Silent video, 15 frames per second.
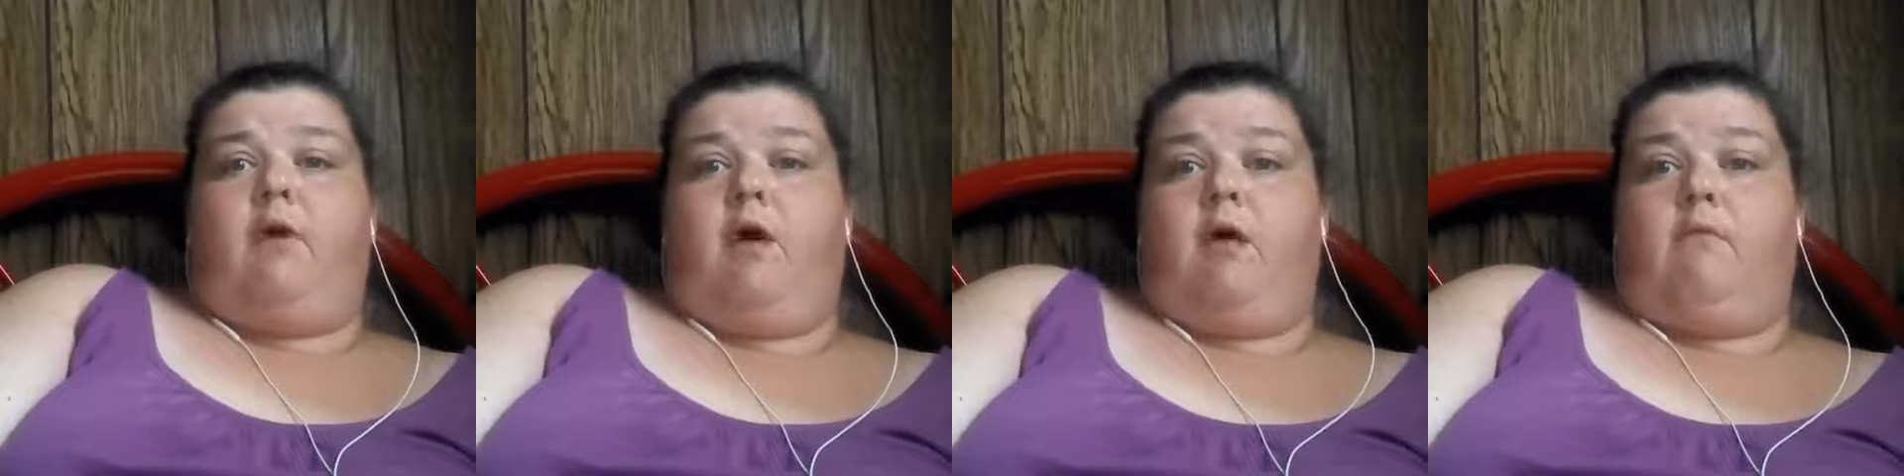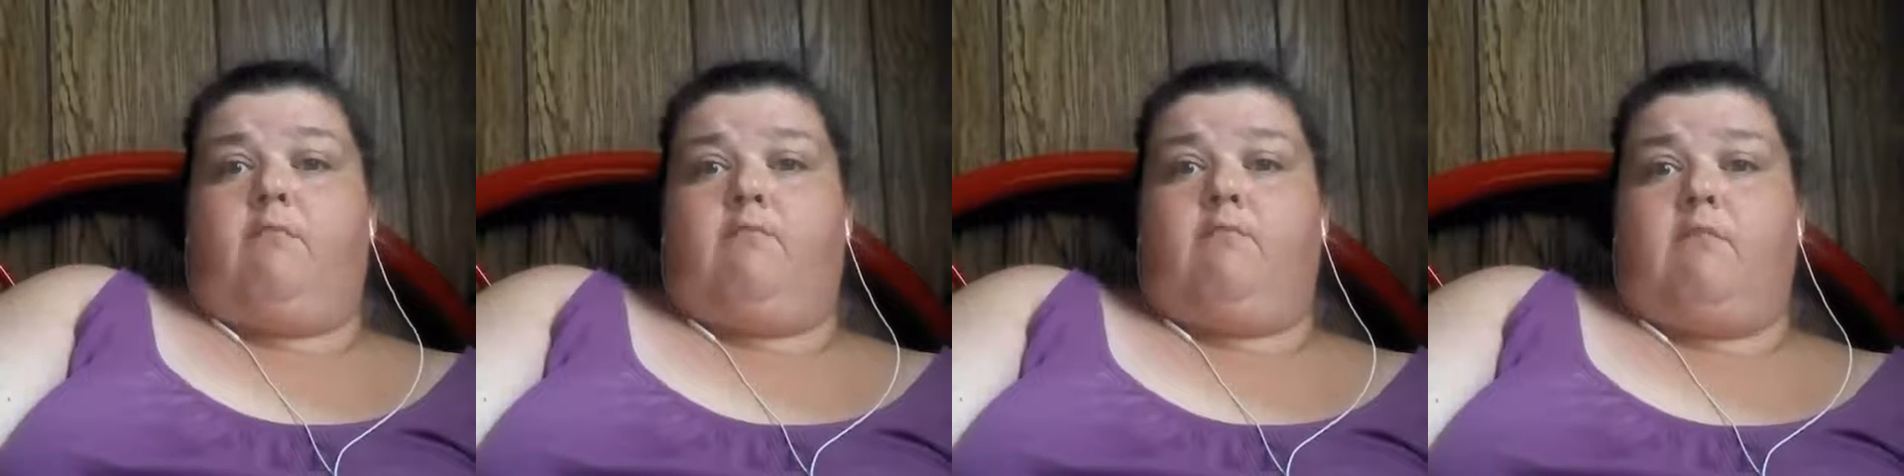
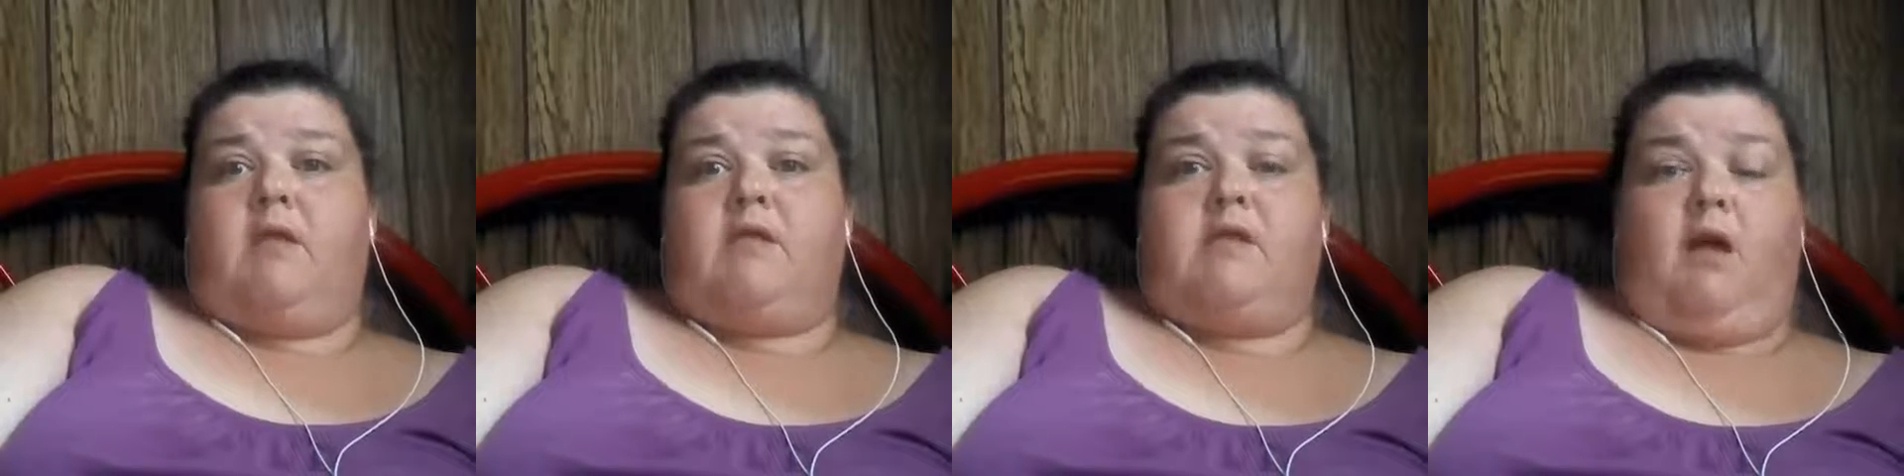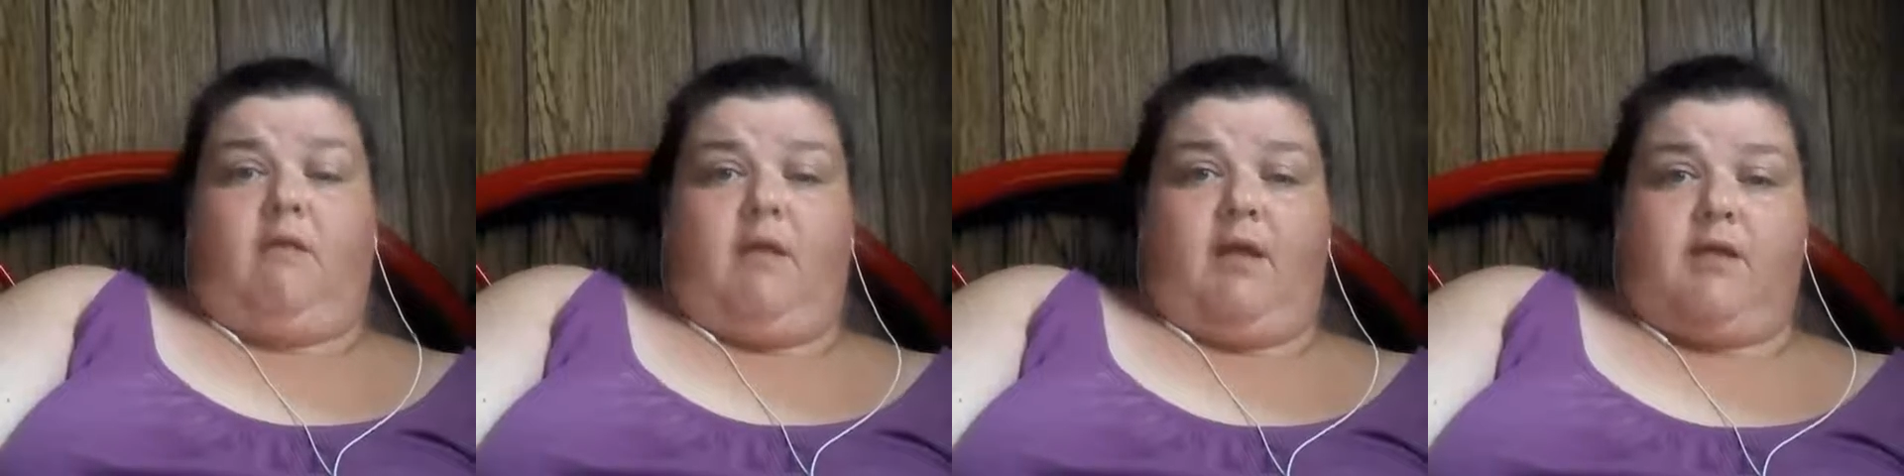It's
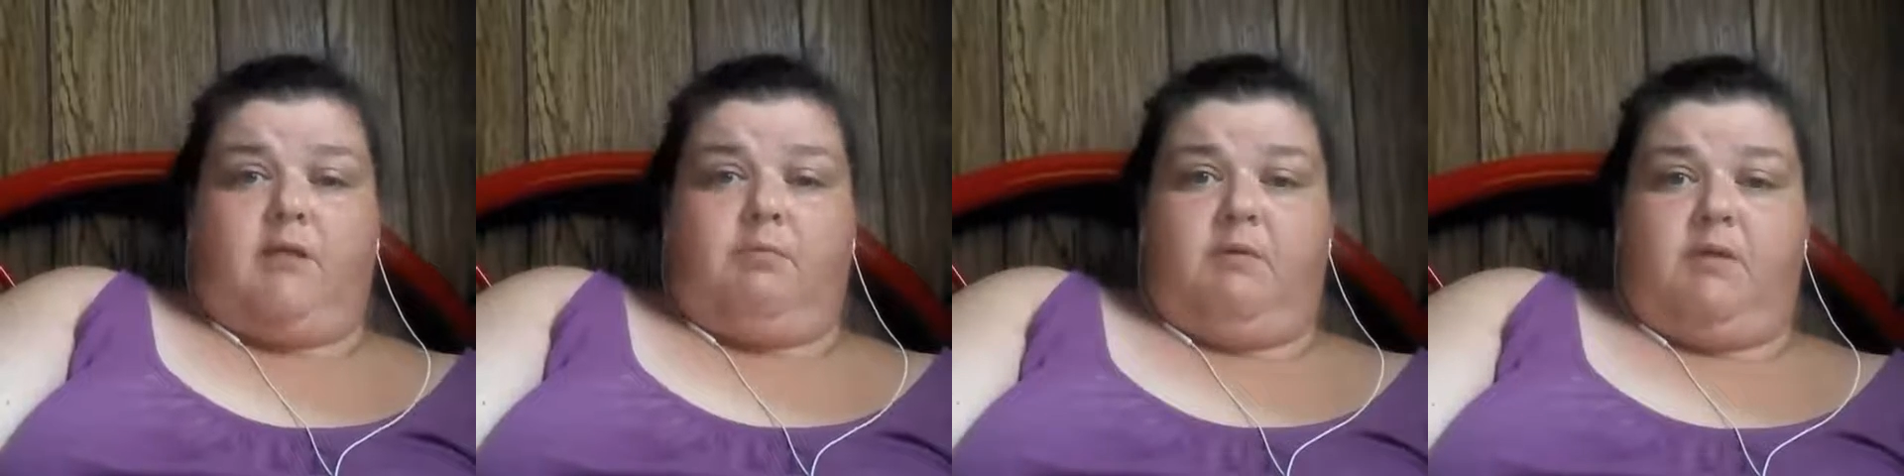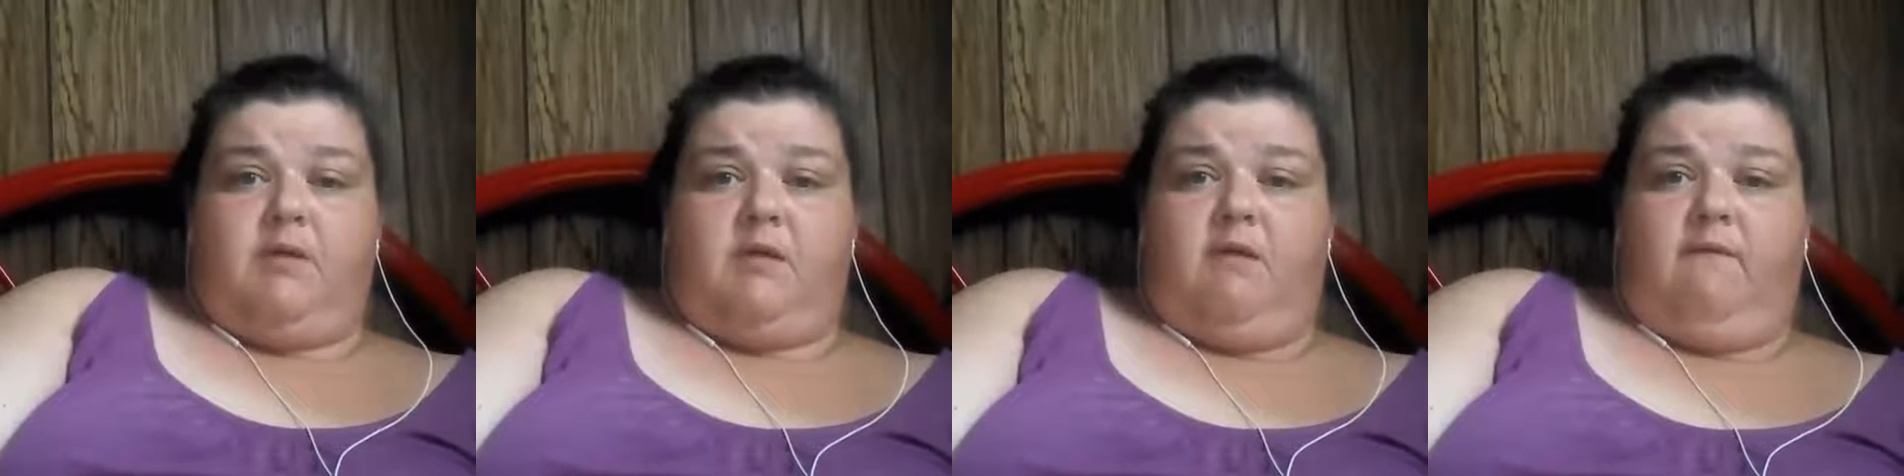not that
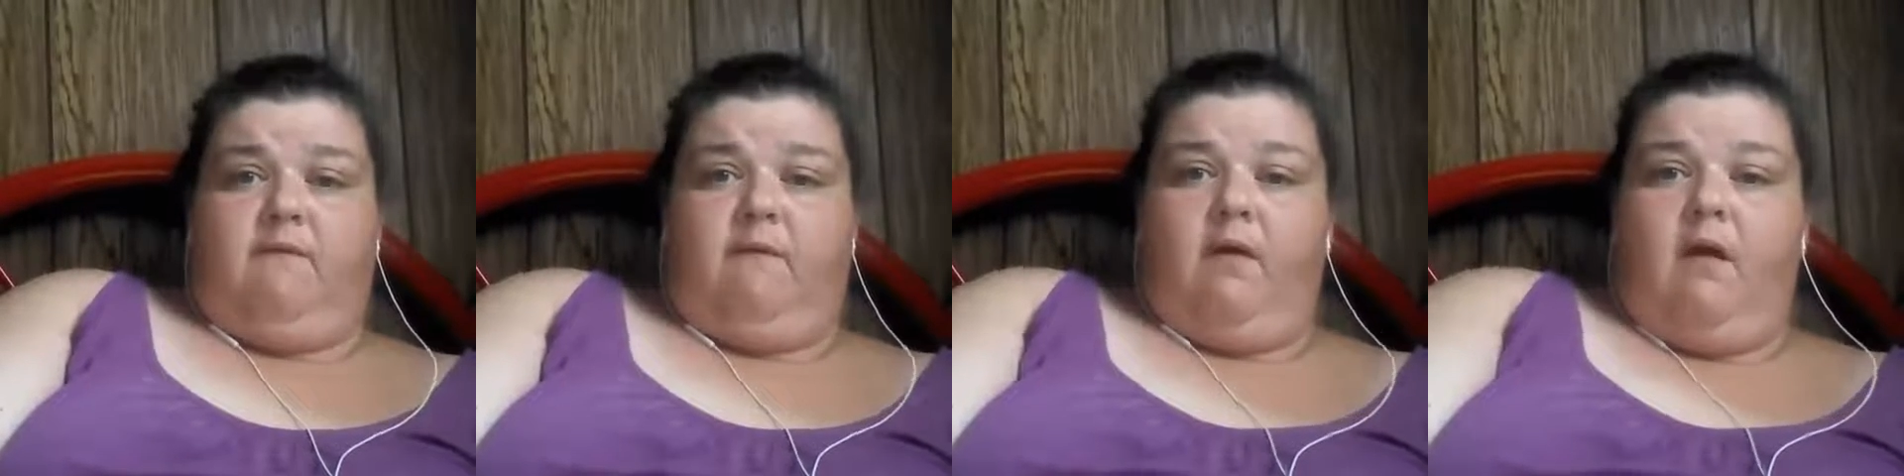expensive.